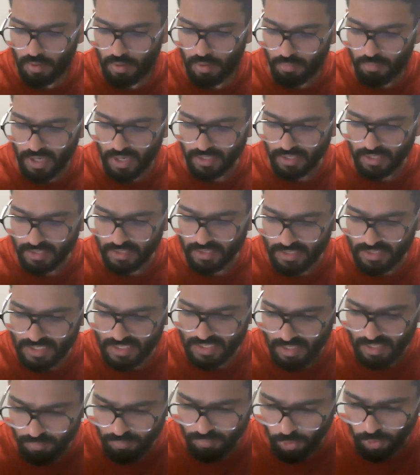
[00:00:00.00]
But at the
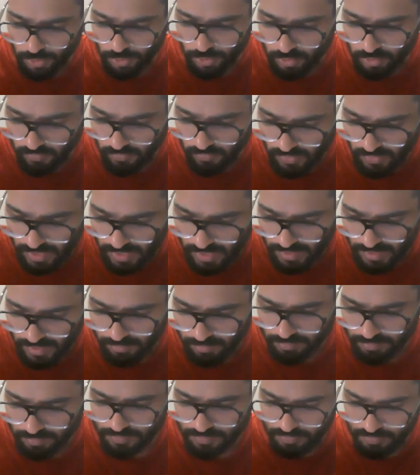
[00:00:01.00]
same point of time,